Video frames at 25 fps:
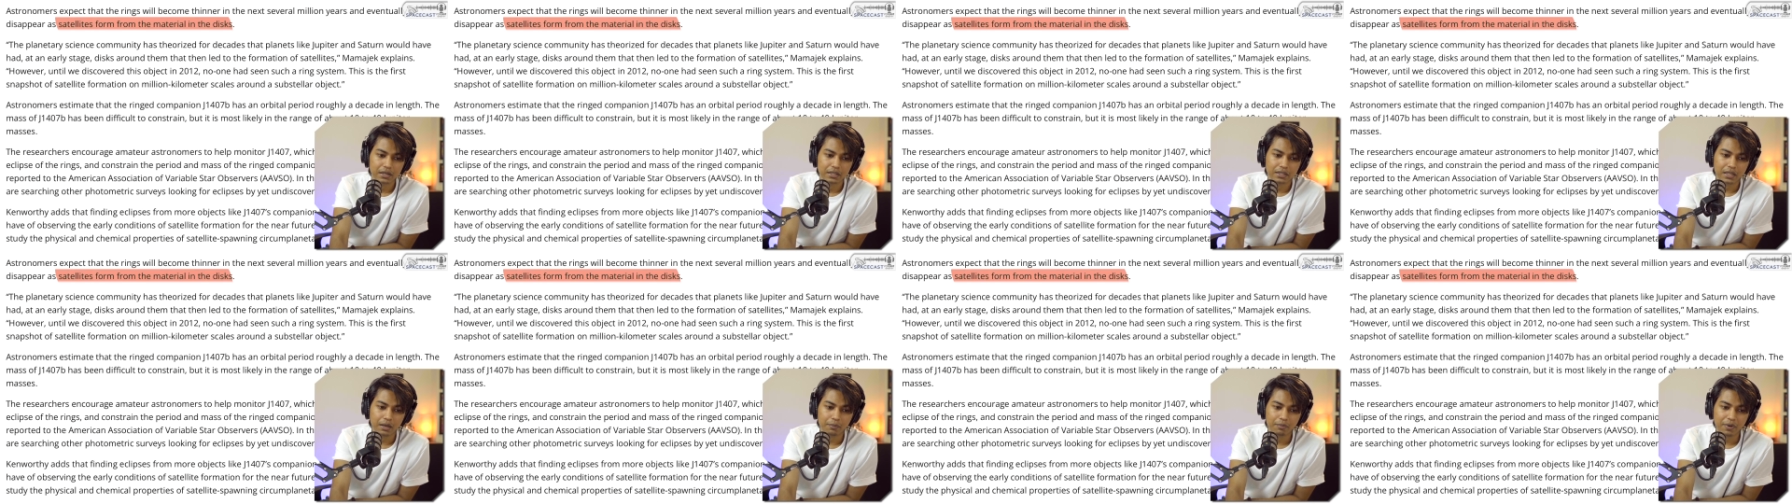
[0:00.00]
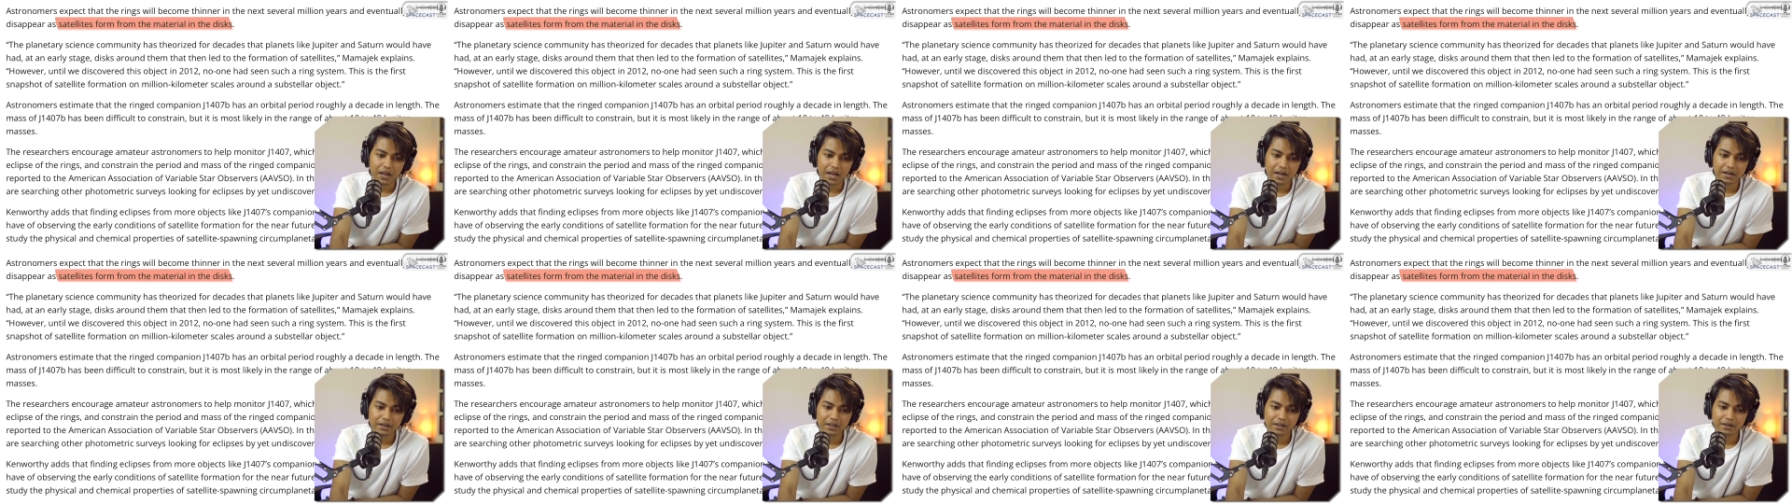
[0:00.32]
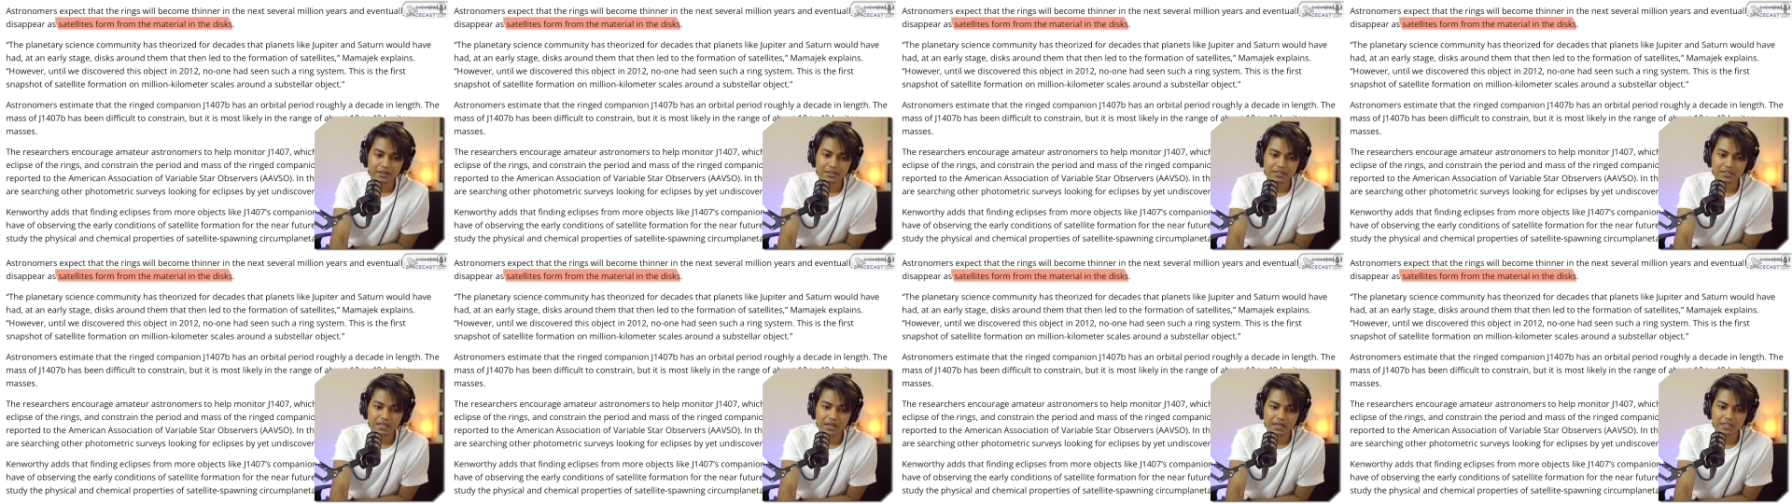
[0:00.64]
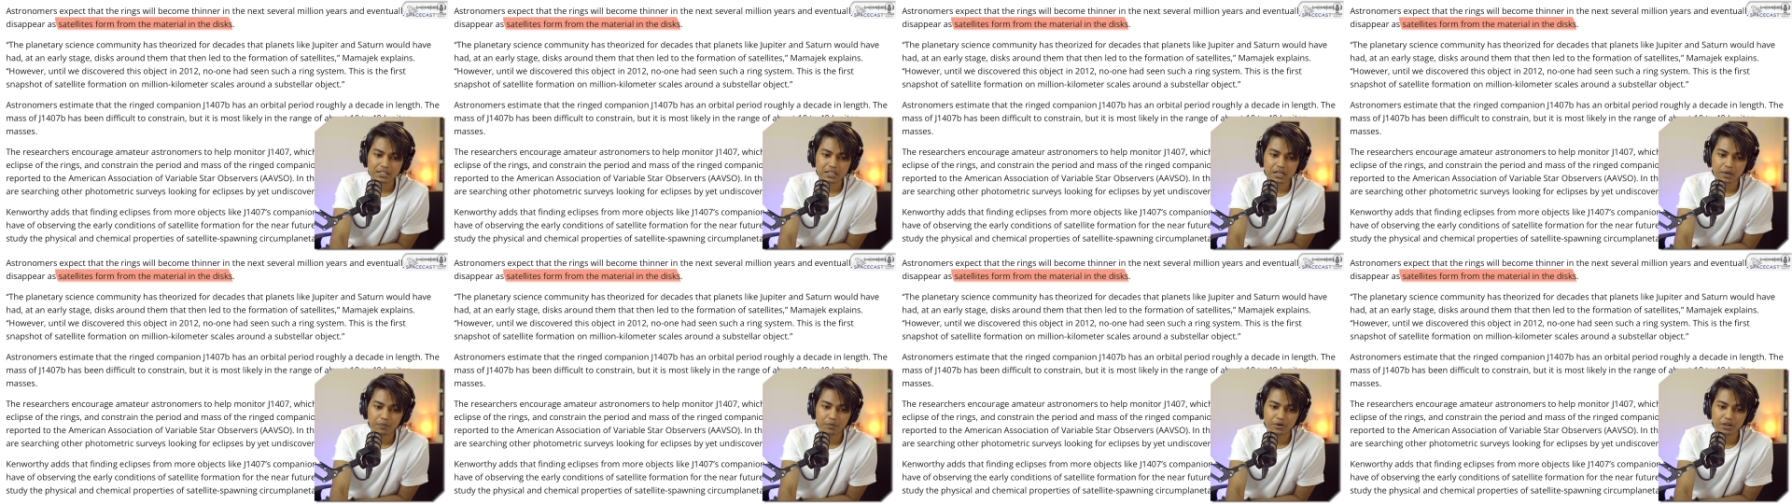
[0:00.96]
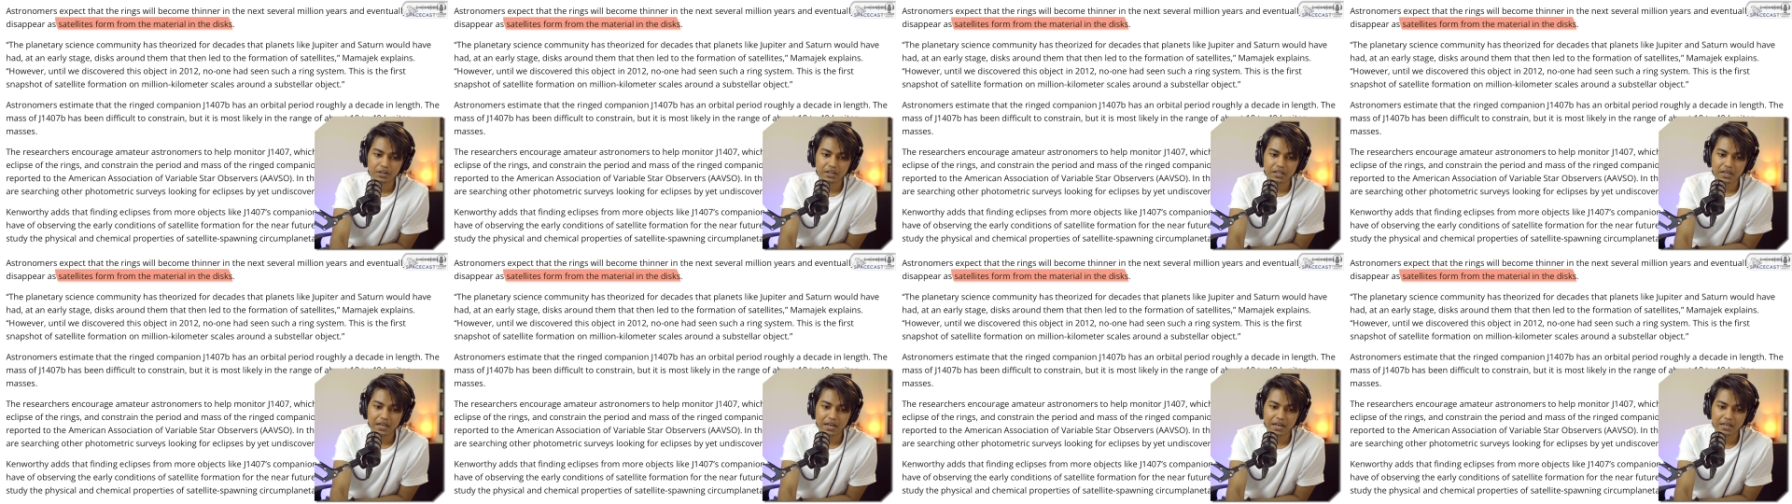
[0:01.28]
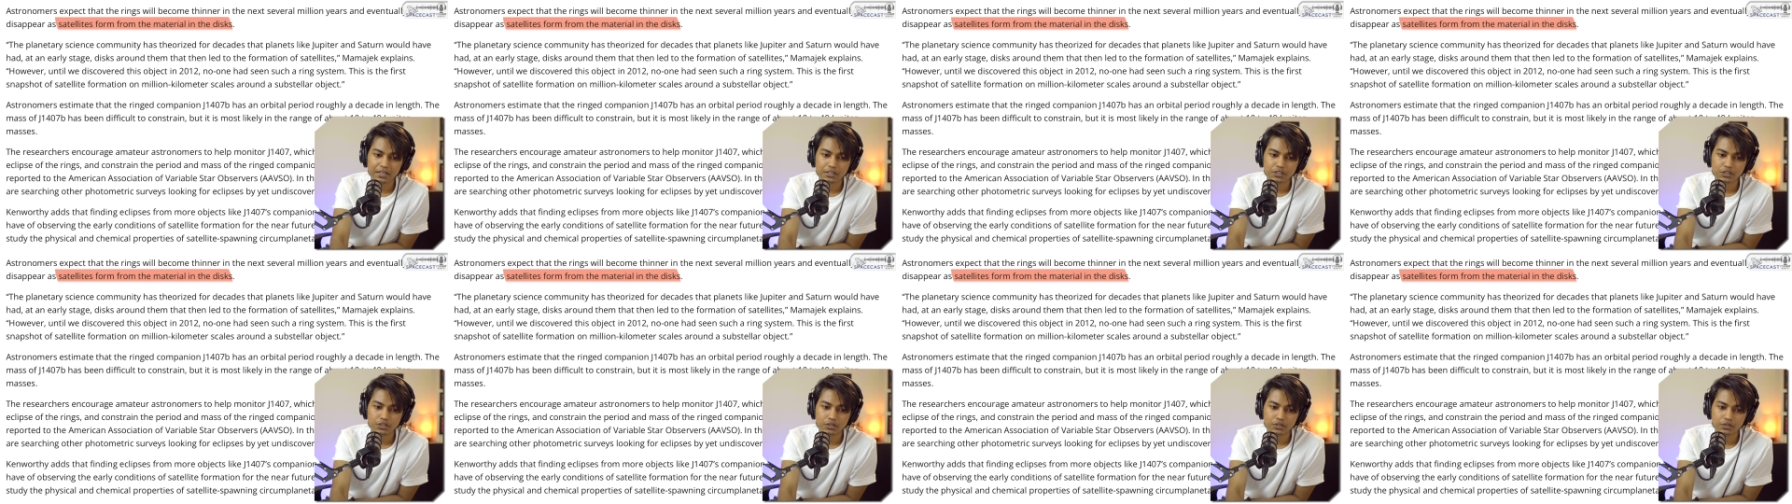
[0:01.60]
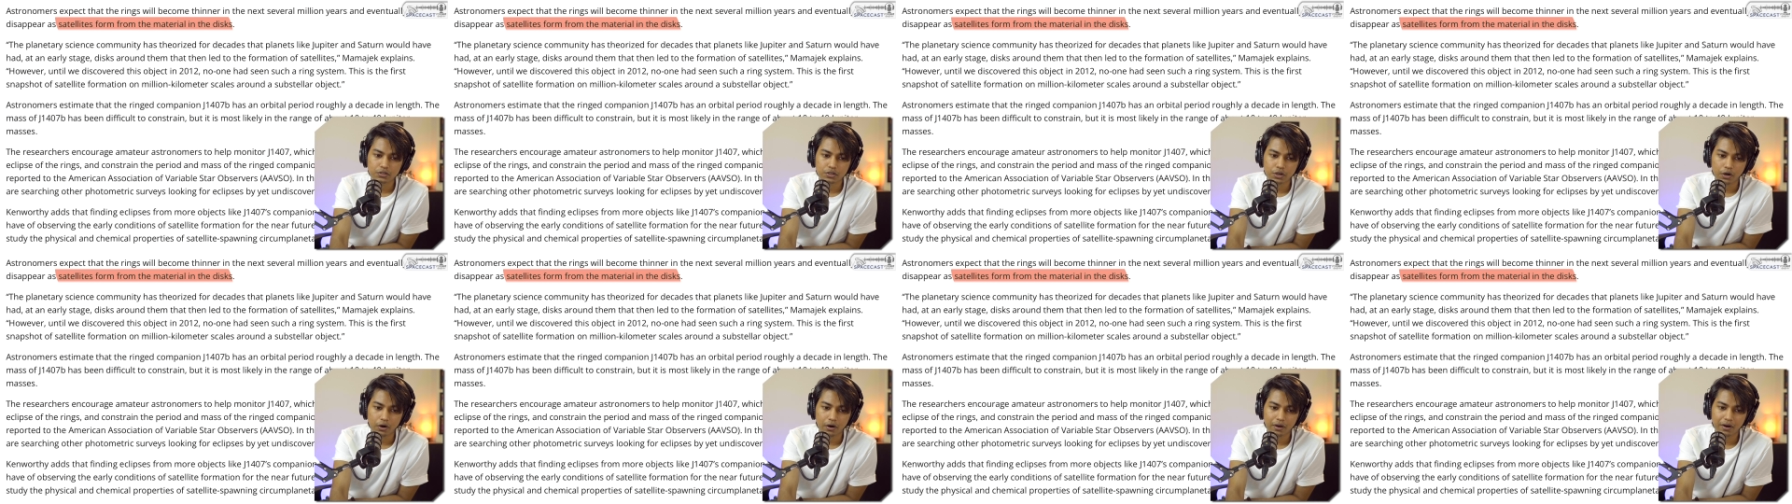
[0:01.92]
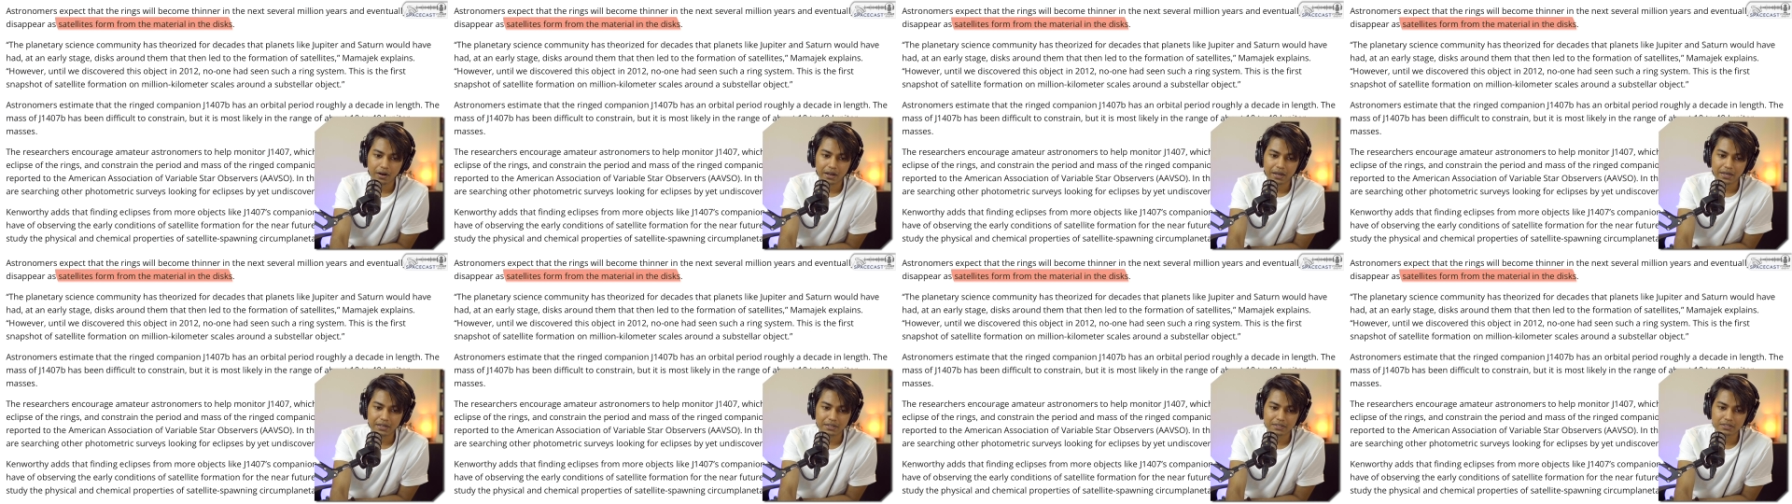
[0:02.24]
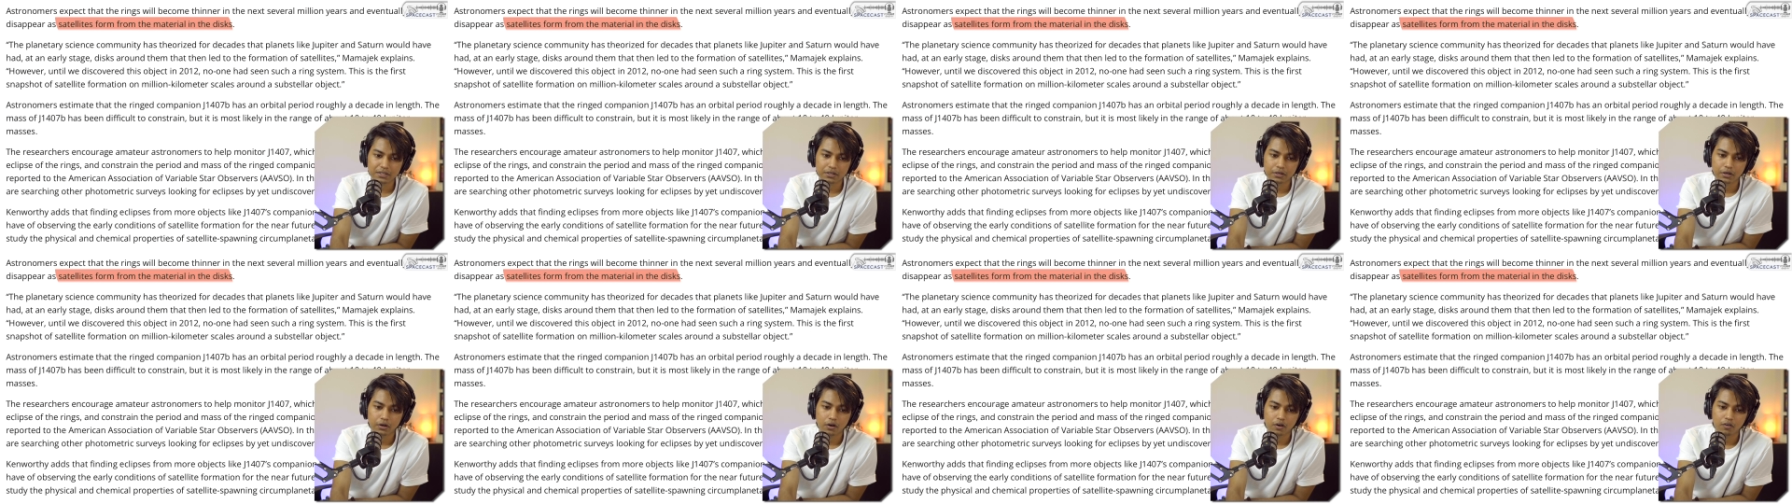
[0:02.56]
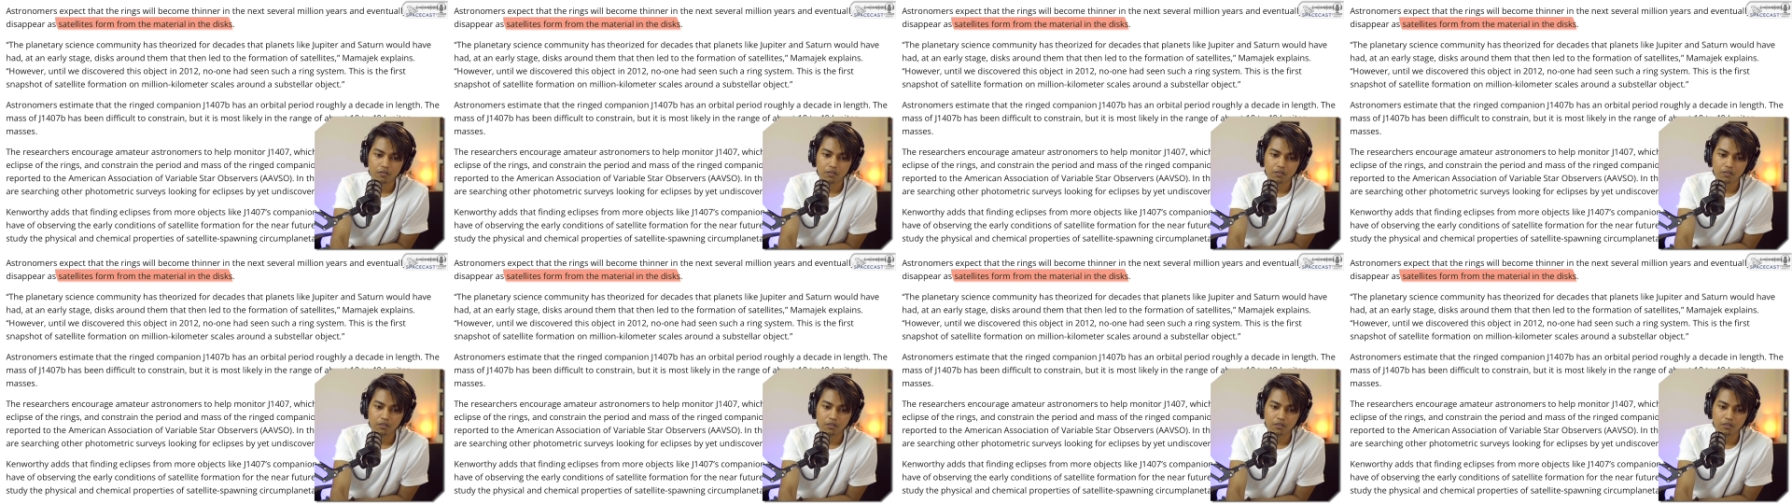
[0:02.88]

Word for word: The planetary science community has theorized